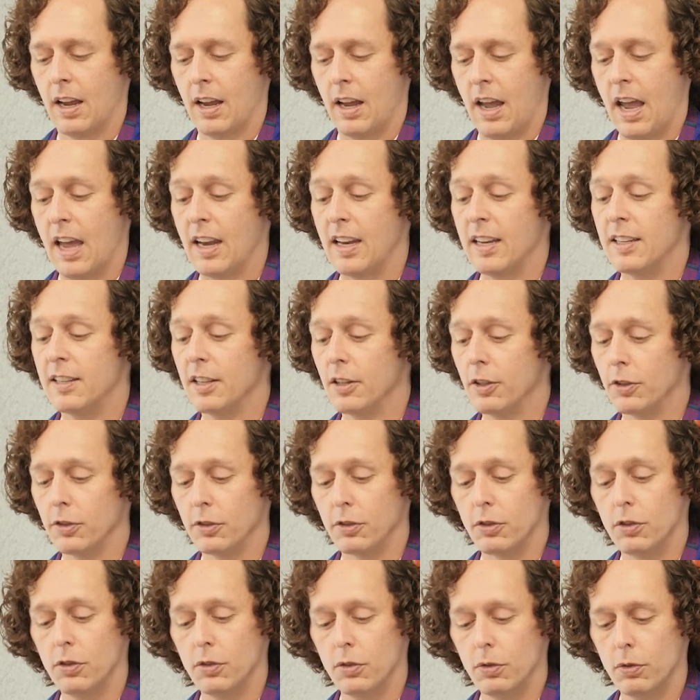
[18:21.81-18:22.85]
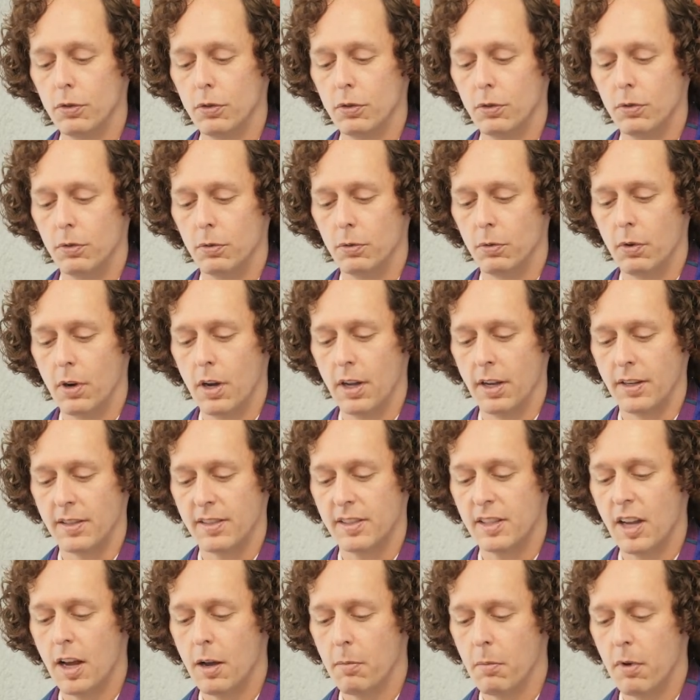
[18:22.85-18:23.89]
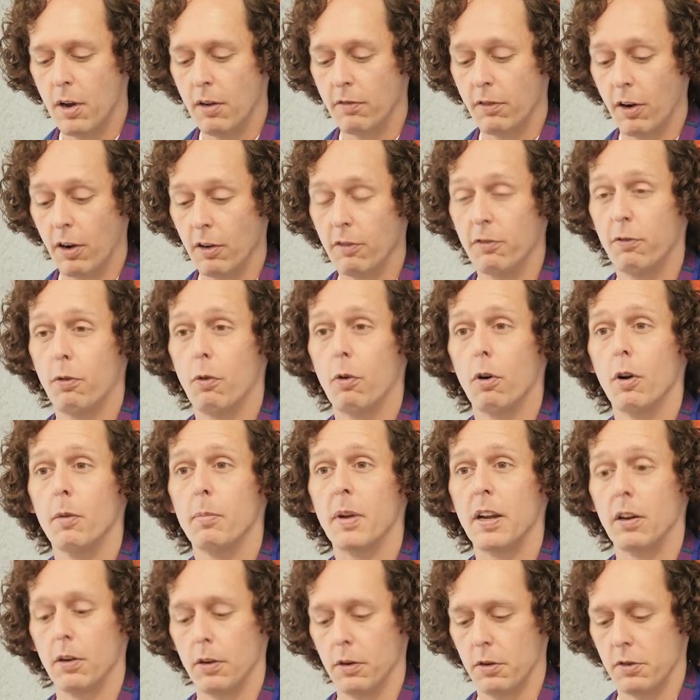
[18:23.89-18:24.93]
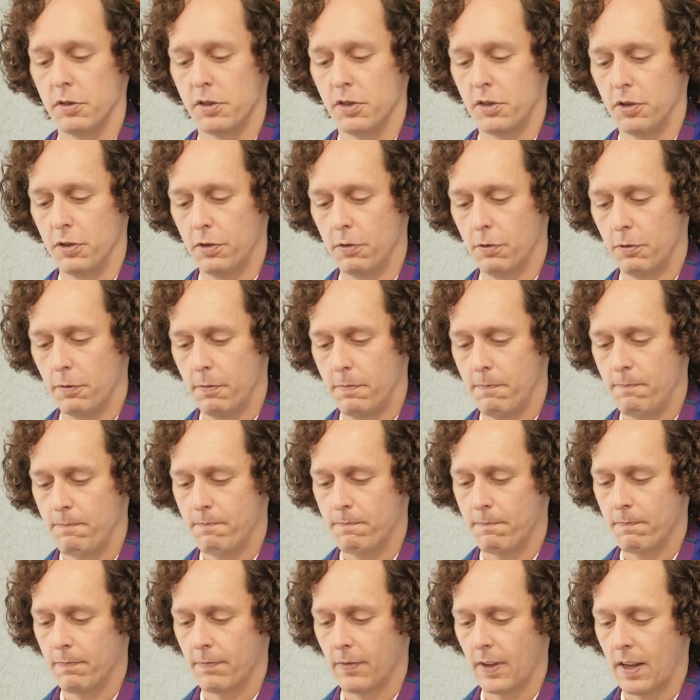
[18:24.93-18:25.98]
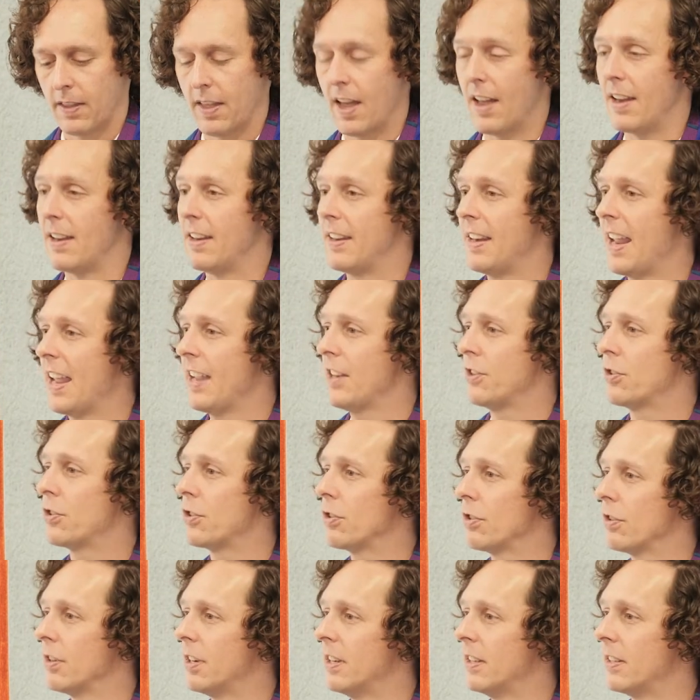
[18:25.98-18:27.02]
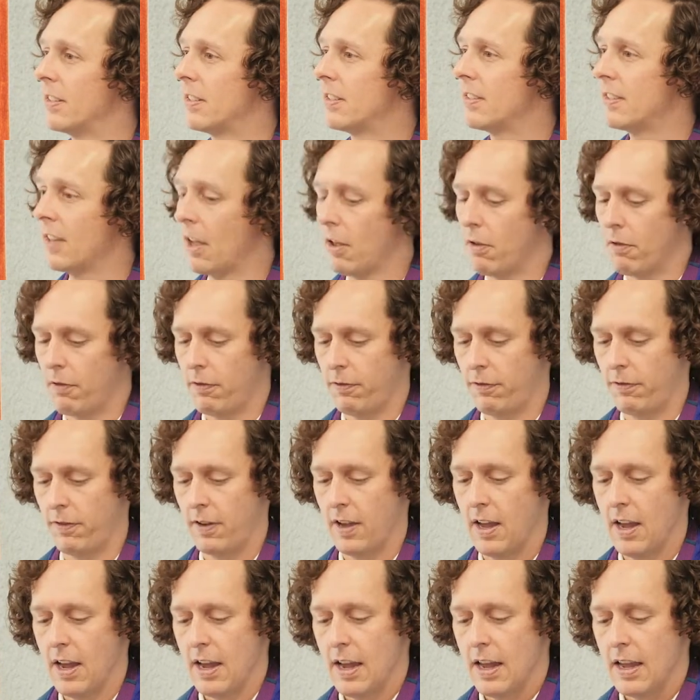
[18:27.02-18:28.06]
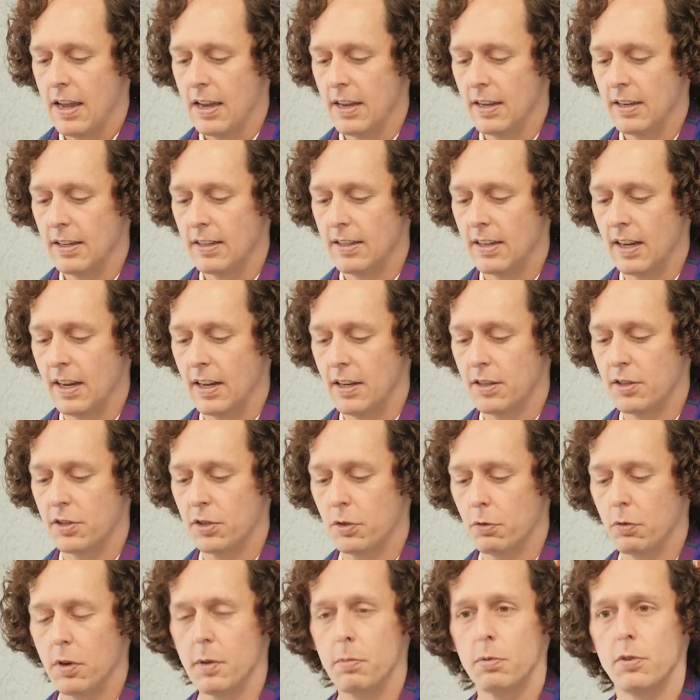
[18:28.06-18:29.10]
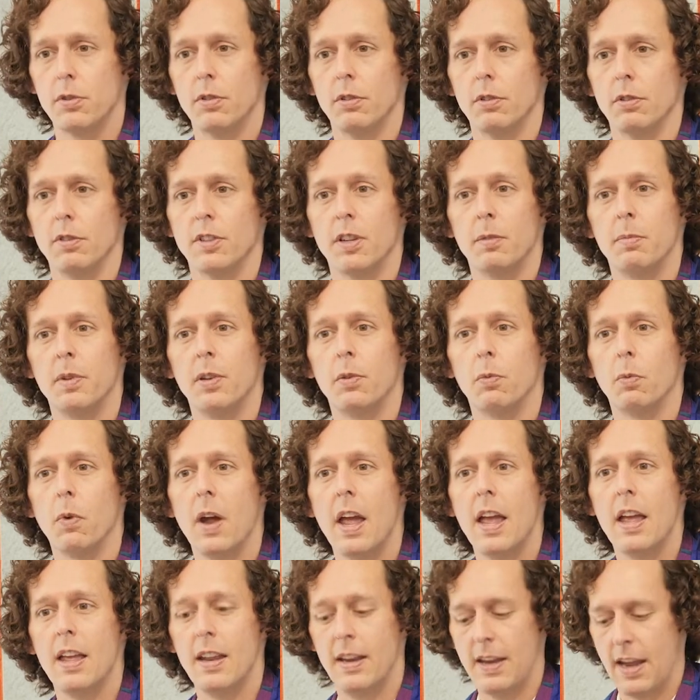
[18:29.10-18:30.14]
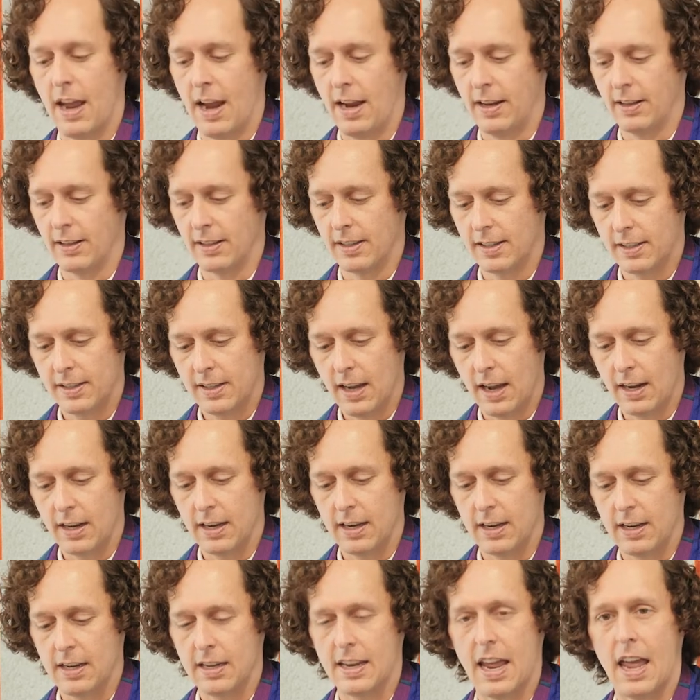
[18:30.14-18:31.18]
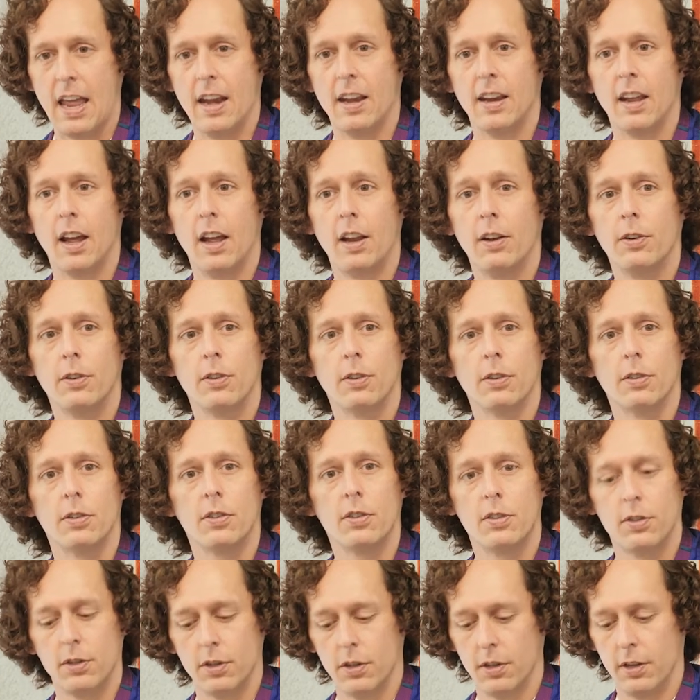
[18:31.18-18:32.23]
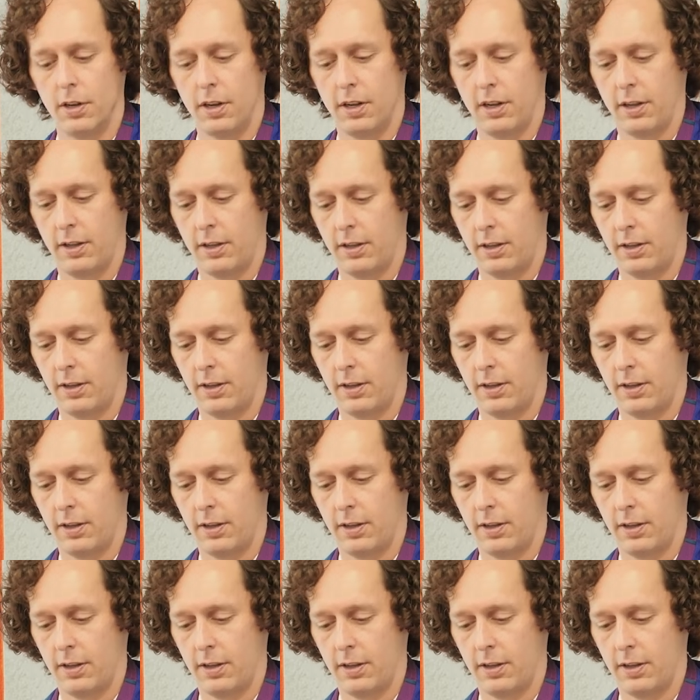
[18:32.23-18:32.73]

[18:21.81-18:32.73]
Annie Dillard knew what some of our forebears knew, that nature itself is a scripture to be read and studied and understood.